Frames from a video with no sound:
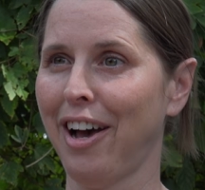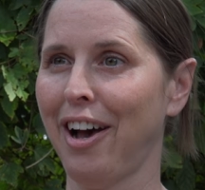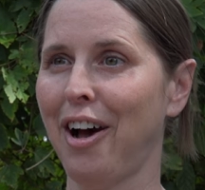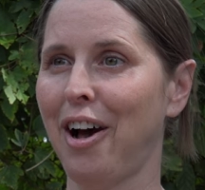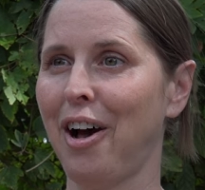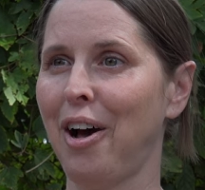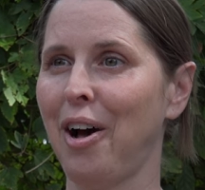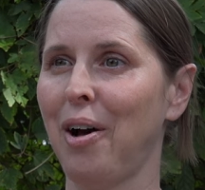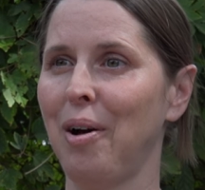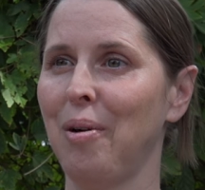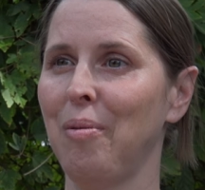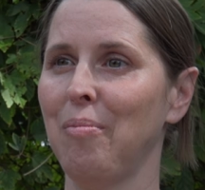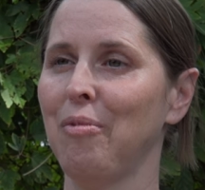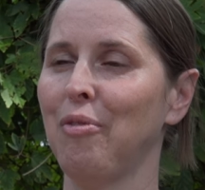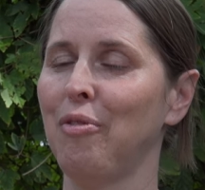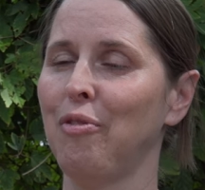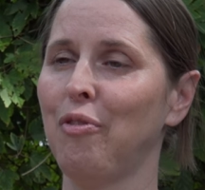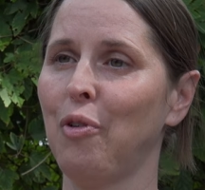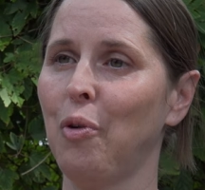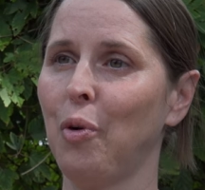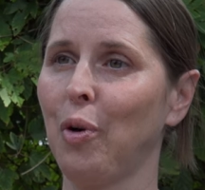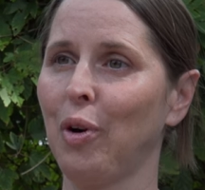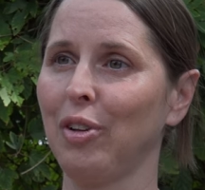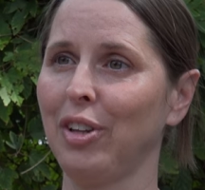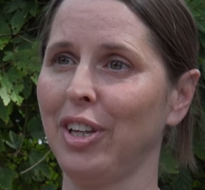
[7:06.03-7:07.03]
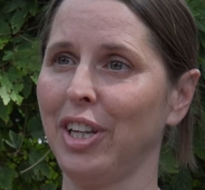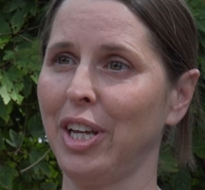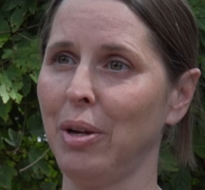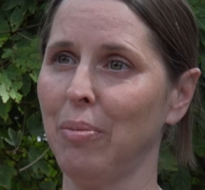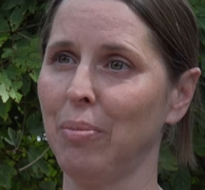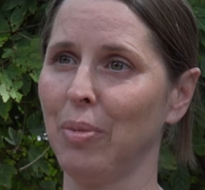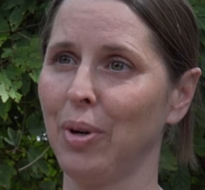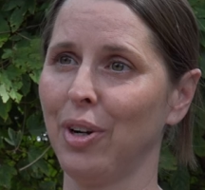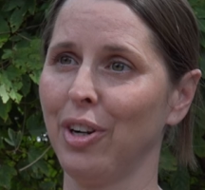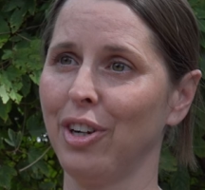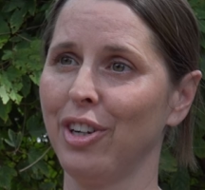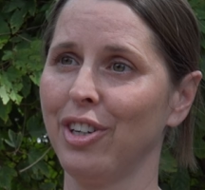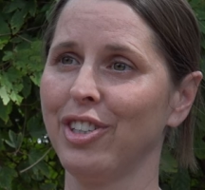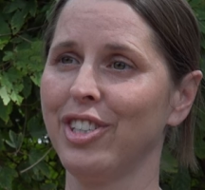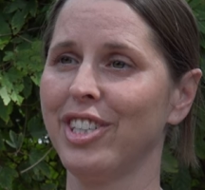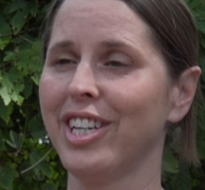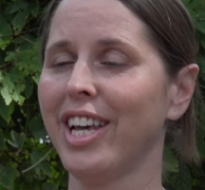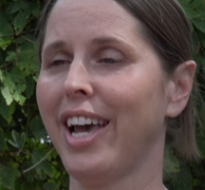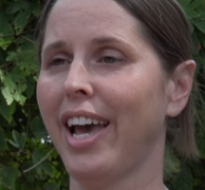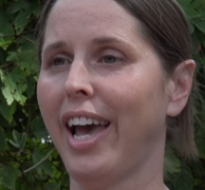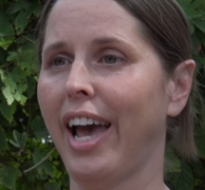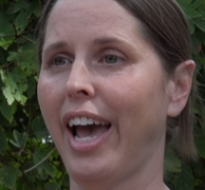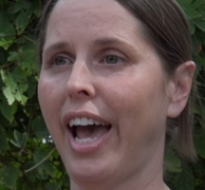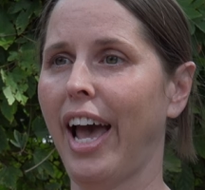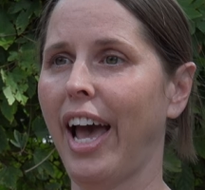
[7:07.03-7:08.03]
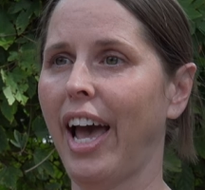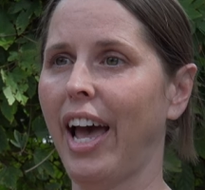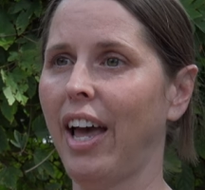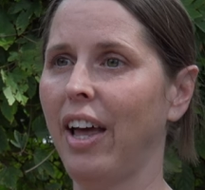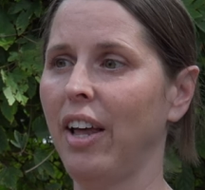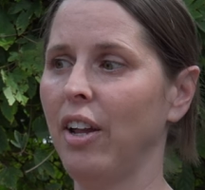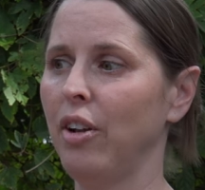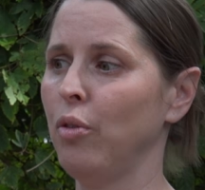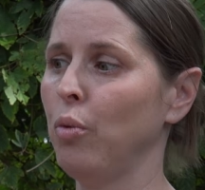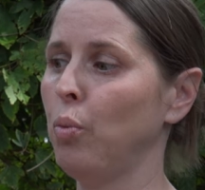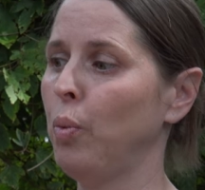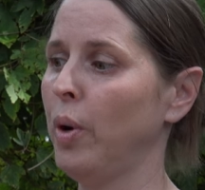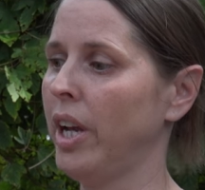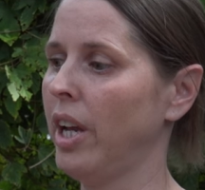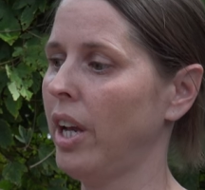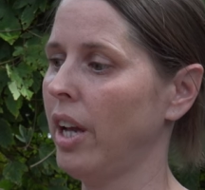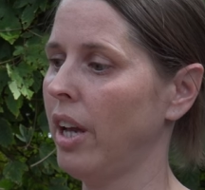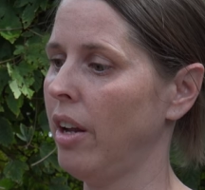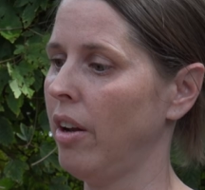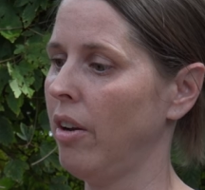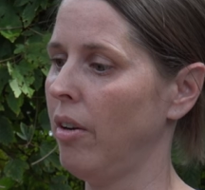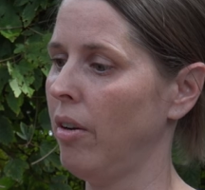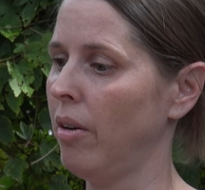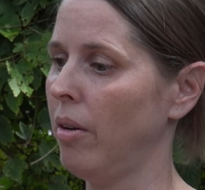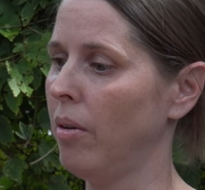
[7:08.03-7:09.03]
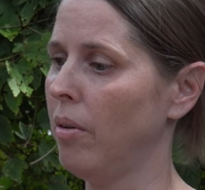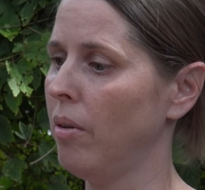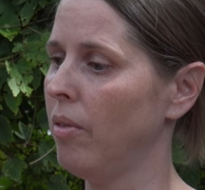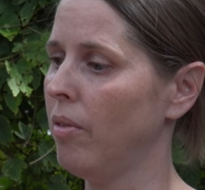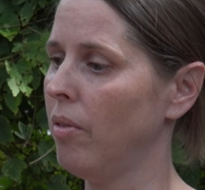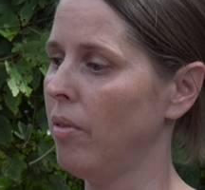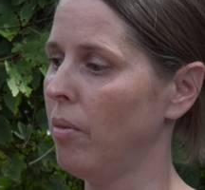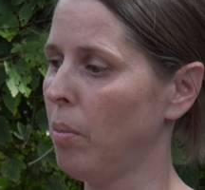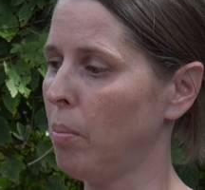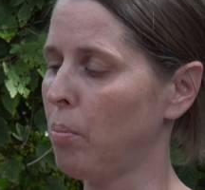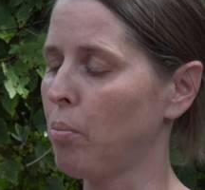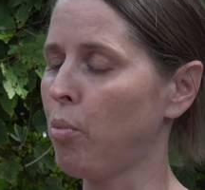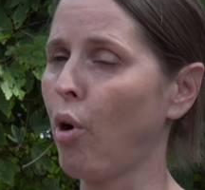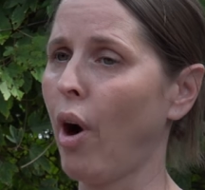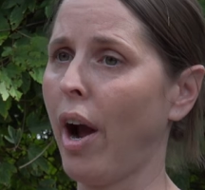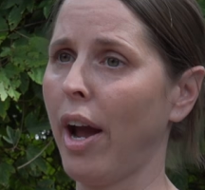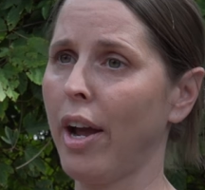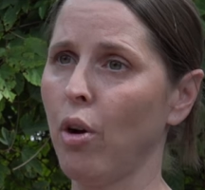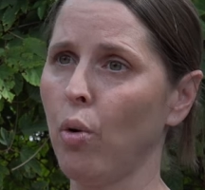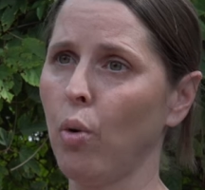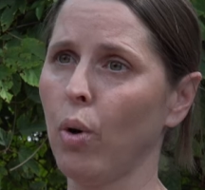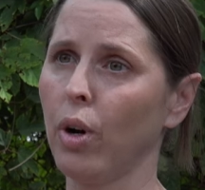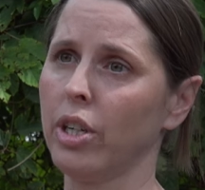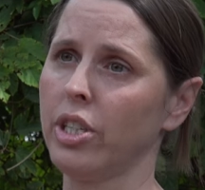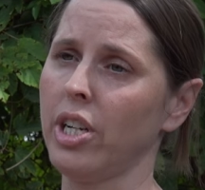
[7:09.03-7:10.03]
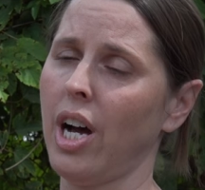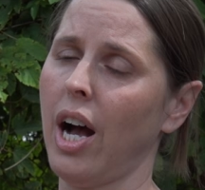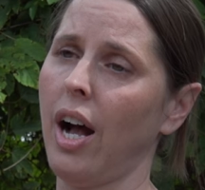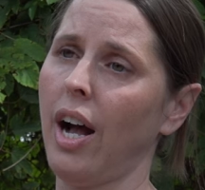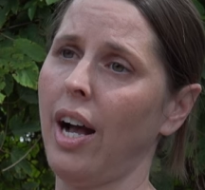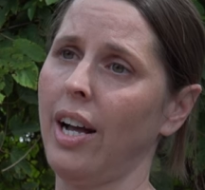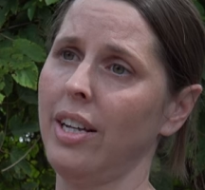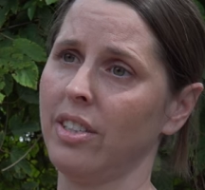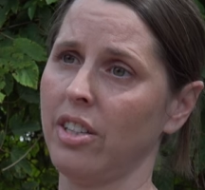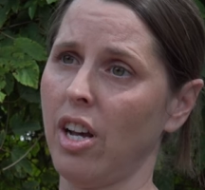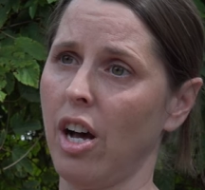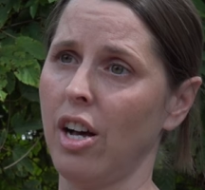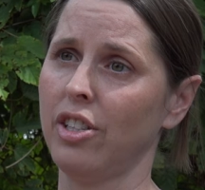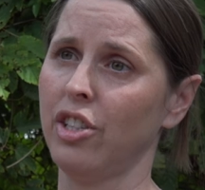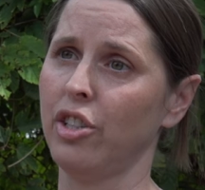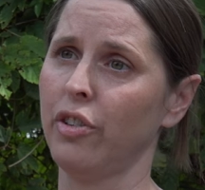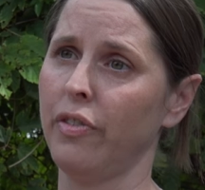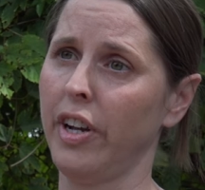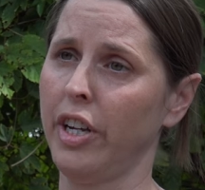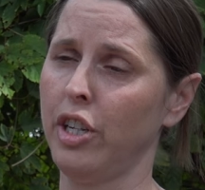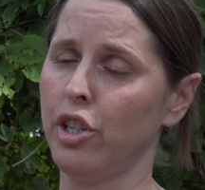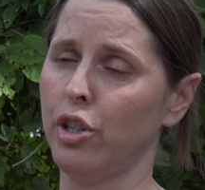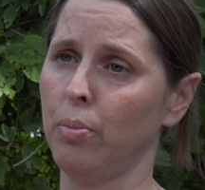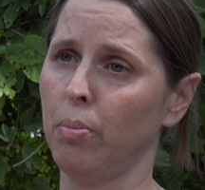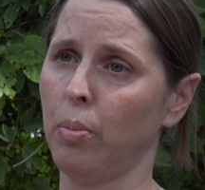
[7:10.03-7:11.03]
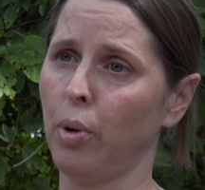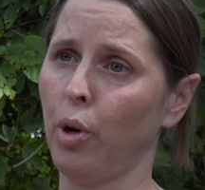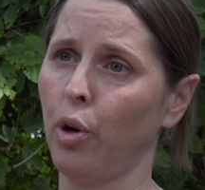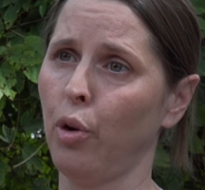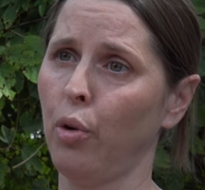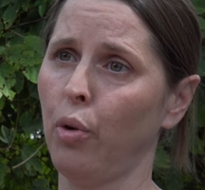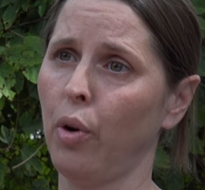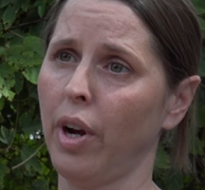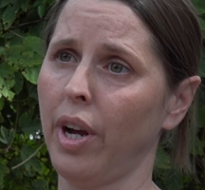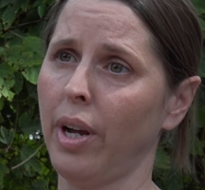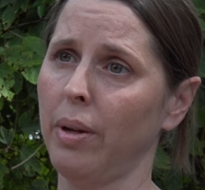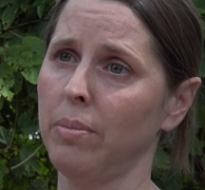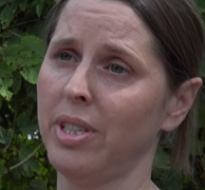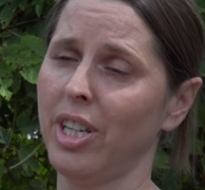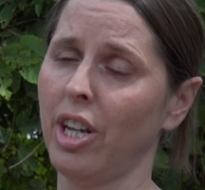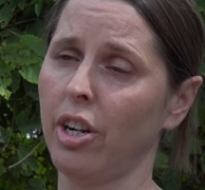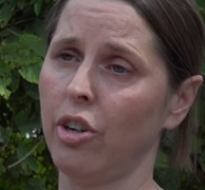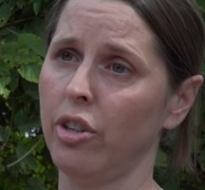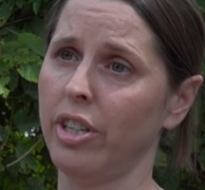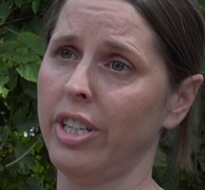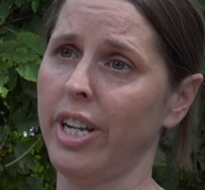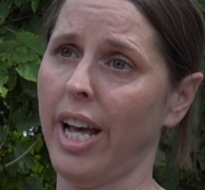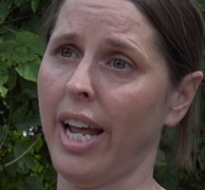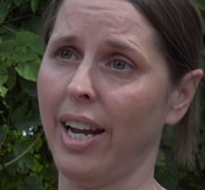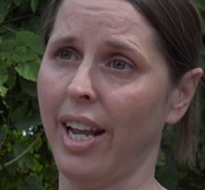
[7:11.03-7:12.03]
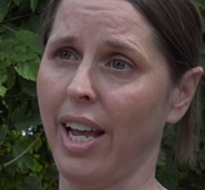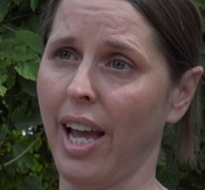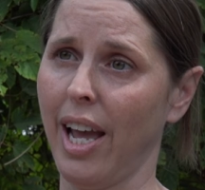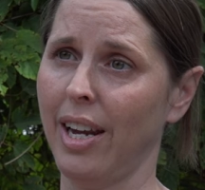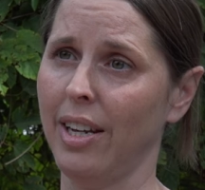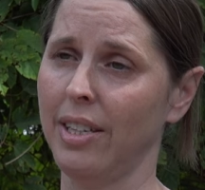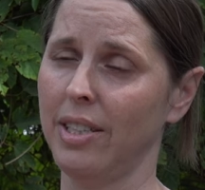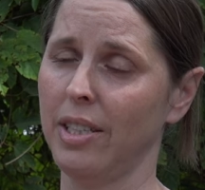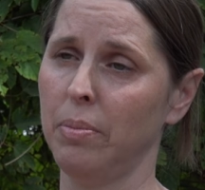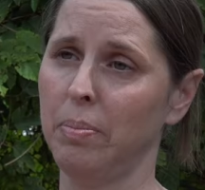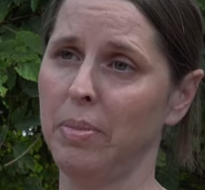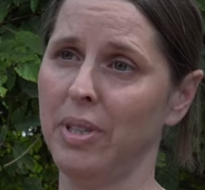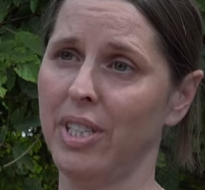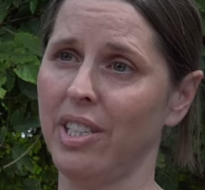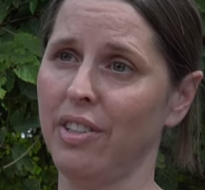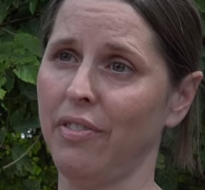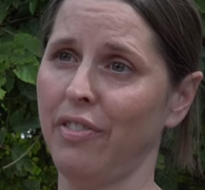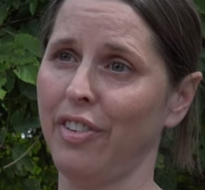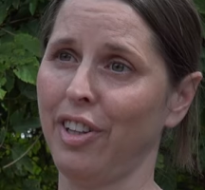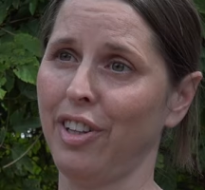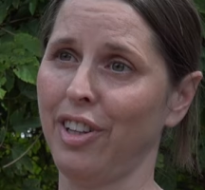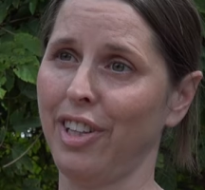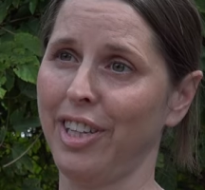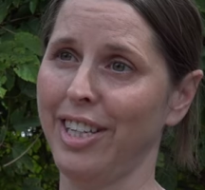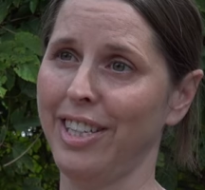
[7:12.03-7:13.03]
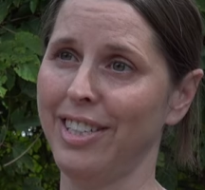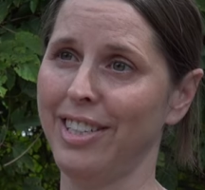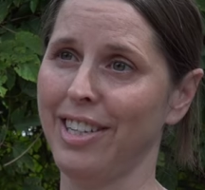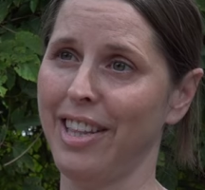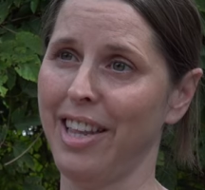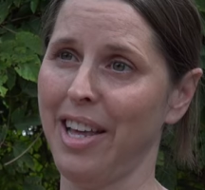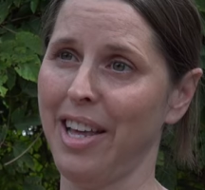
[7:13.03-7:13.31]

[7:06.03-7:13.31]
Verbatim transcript: um, for lemurs and we can prioritize conservation programs that are dedicated specifically to